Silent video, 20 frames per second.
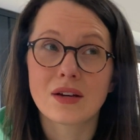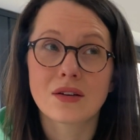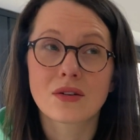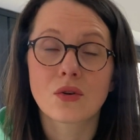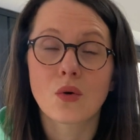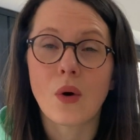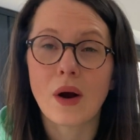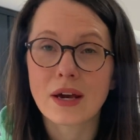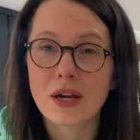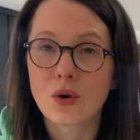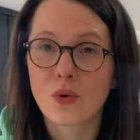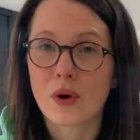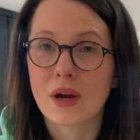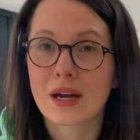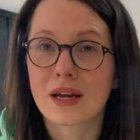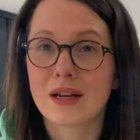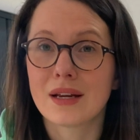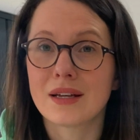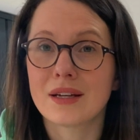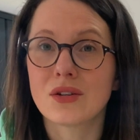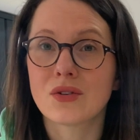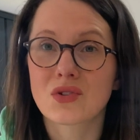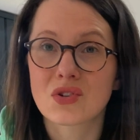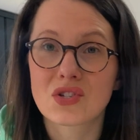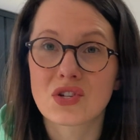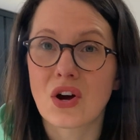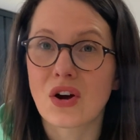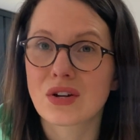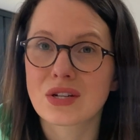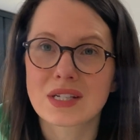quite quickly, you'll
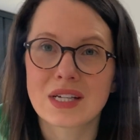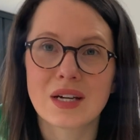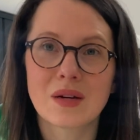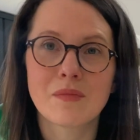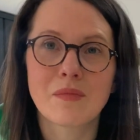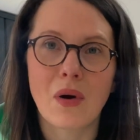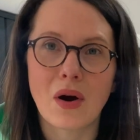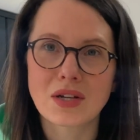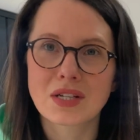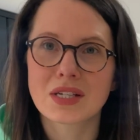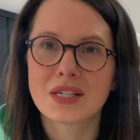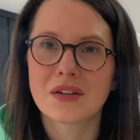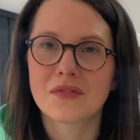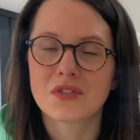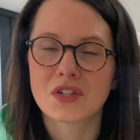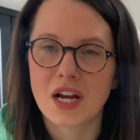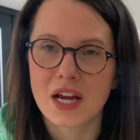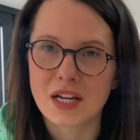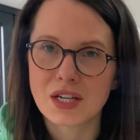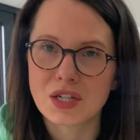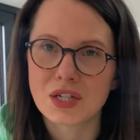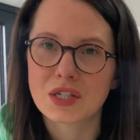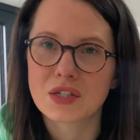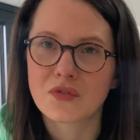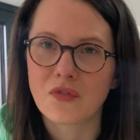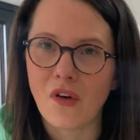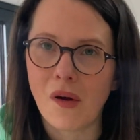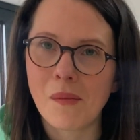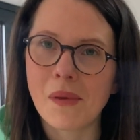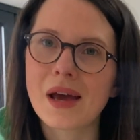start seeing positive changes
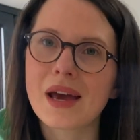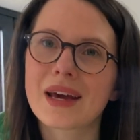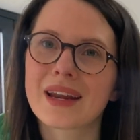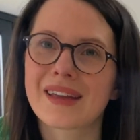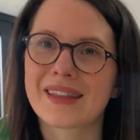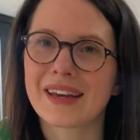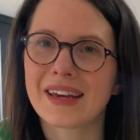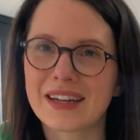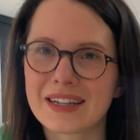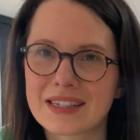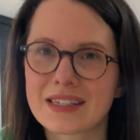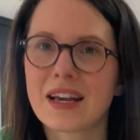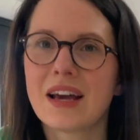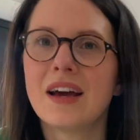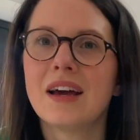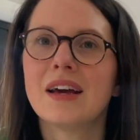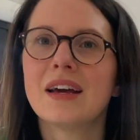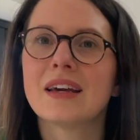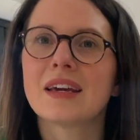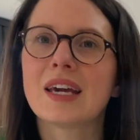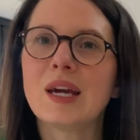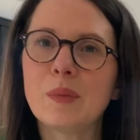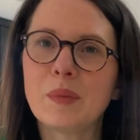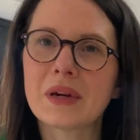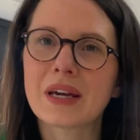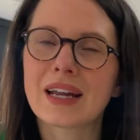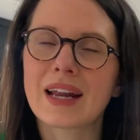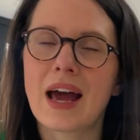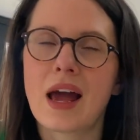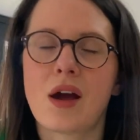from it. And I think it's
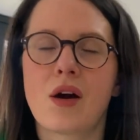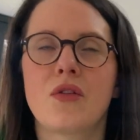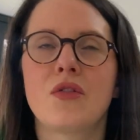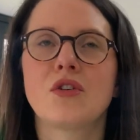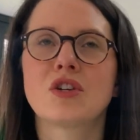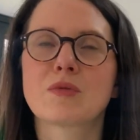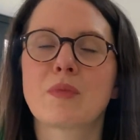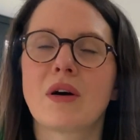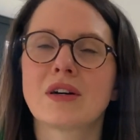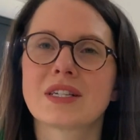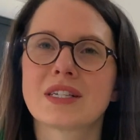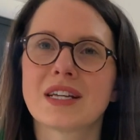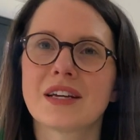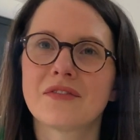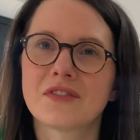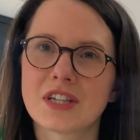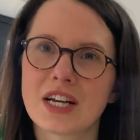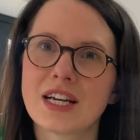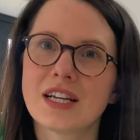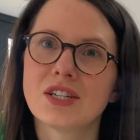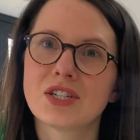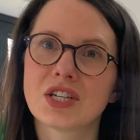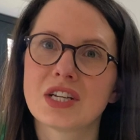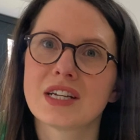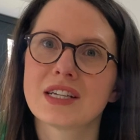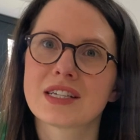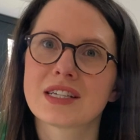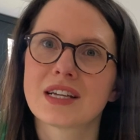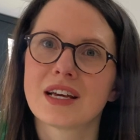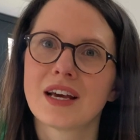keeping an eye on those positive
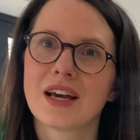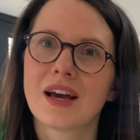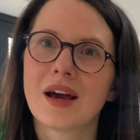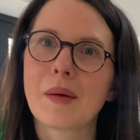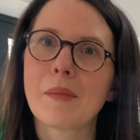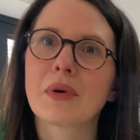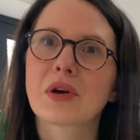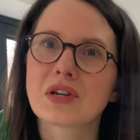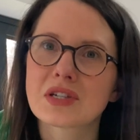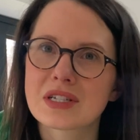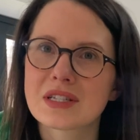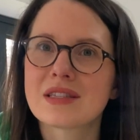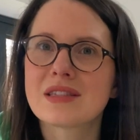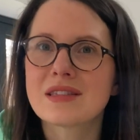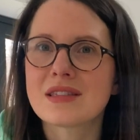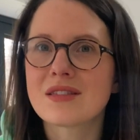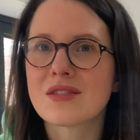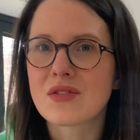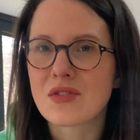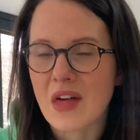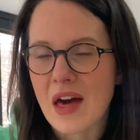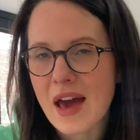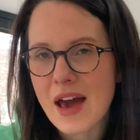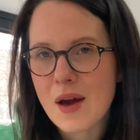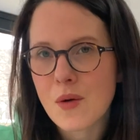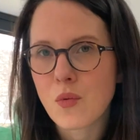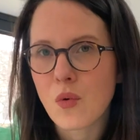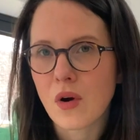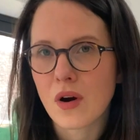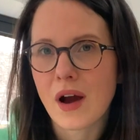changes, because
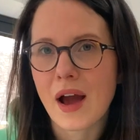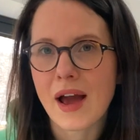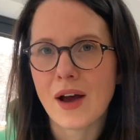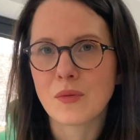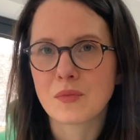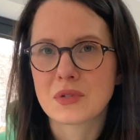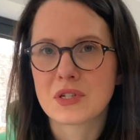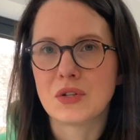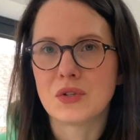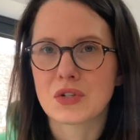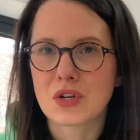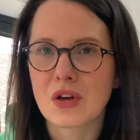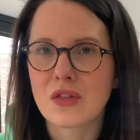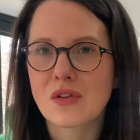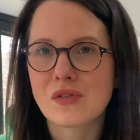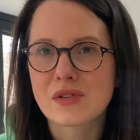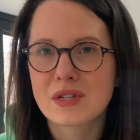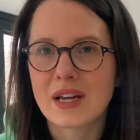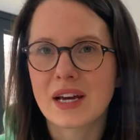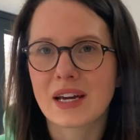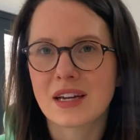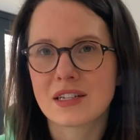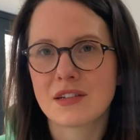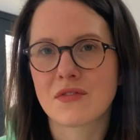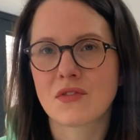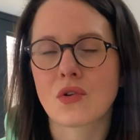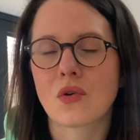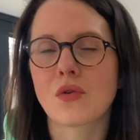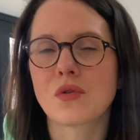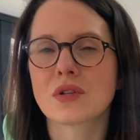they're what helps you turn those negative
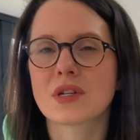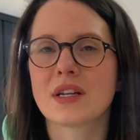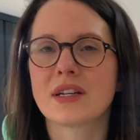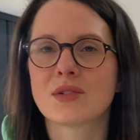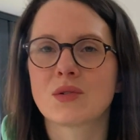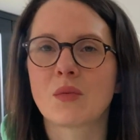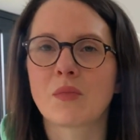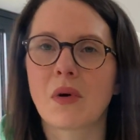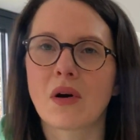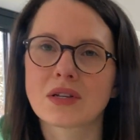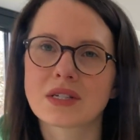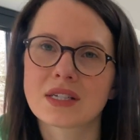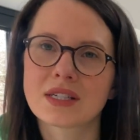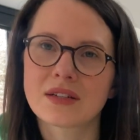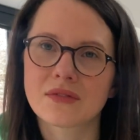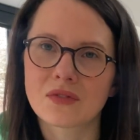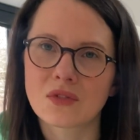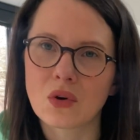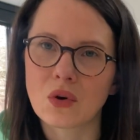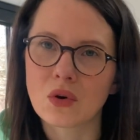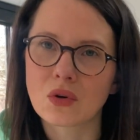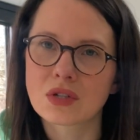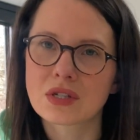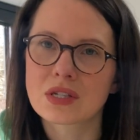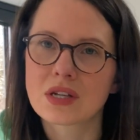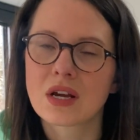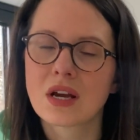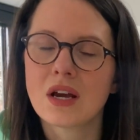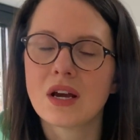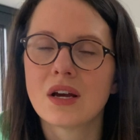thoughts into a positive
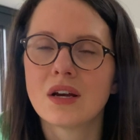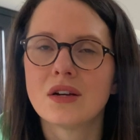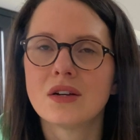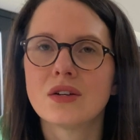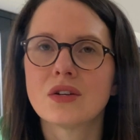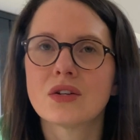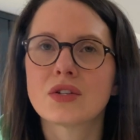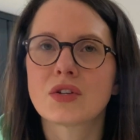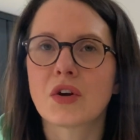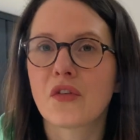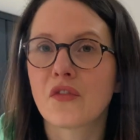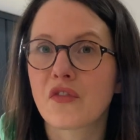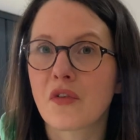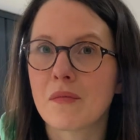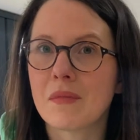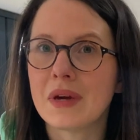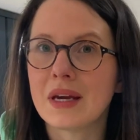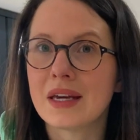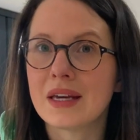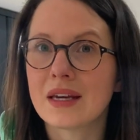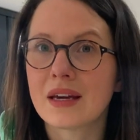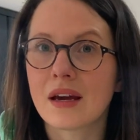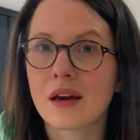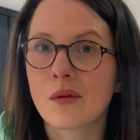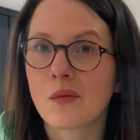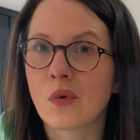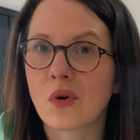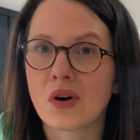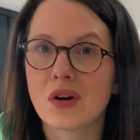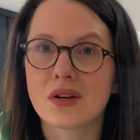thoughts. So for me,
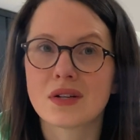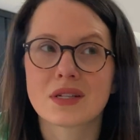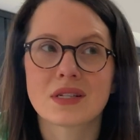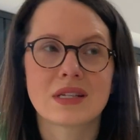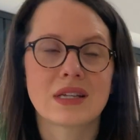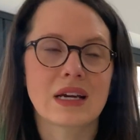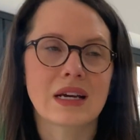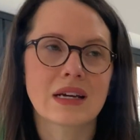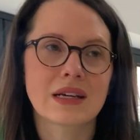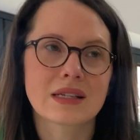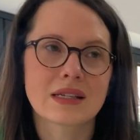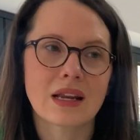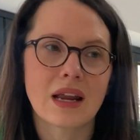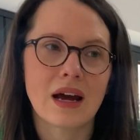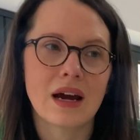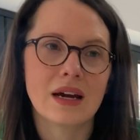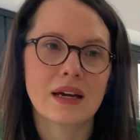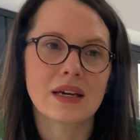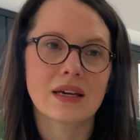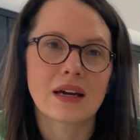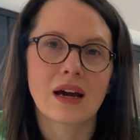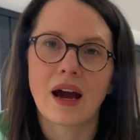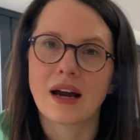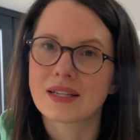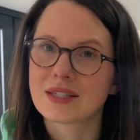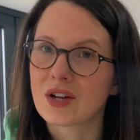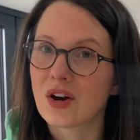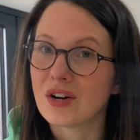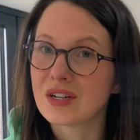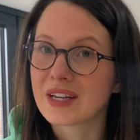it was things like I
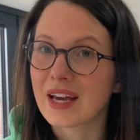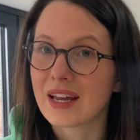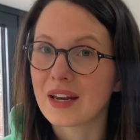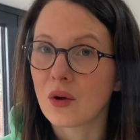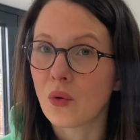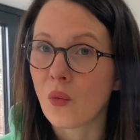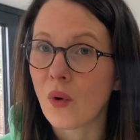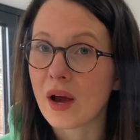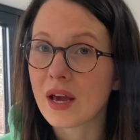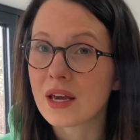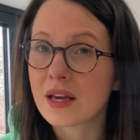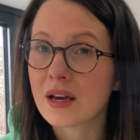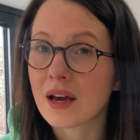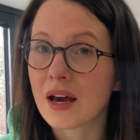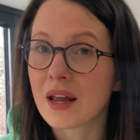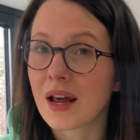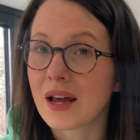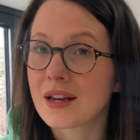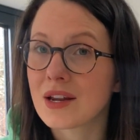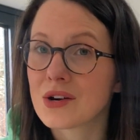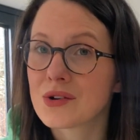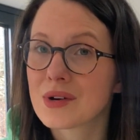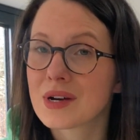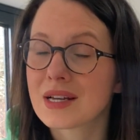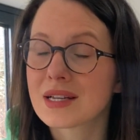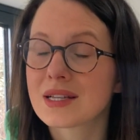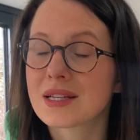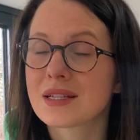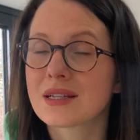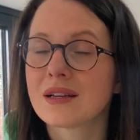started gaining weight, and I
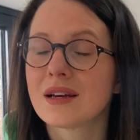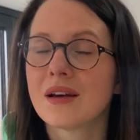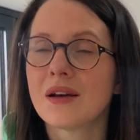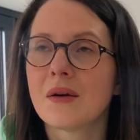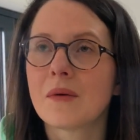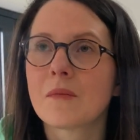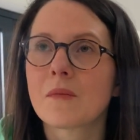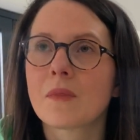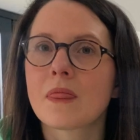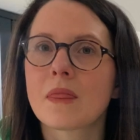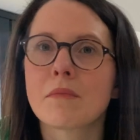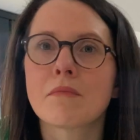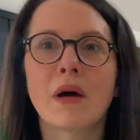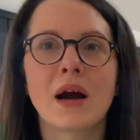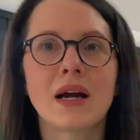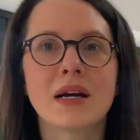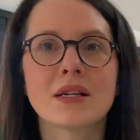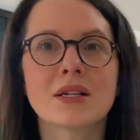noticed my